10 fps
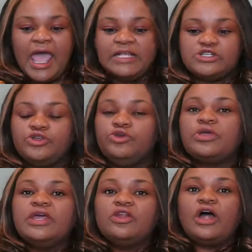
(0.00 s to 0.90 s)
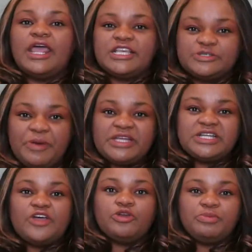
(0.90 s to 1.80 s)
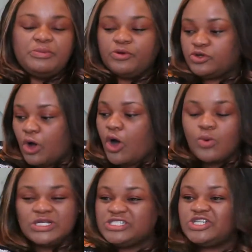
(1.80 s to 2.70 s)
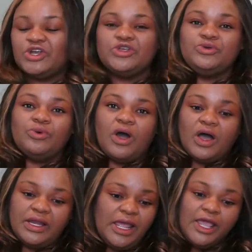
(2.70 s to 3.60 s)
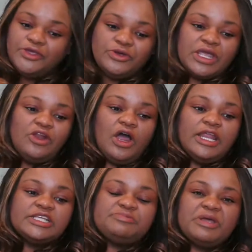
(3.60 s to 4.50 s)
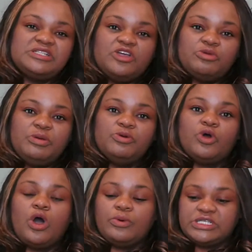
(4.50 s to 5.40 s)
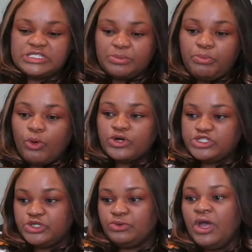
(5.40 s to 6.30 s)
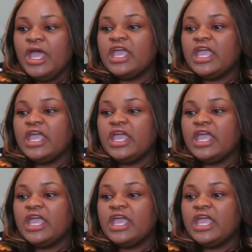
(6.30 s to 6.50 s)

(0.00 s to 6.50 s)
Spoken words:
And so you cannot expect other people to always cheer you on. You cannot expect other people to always support you.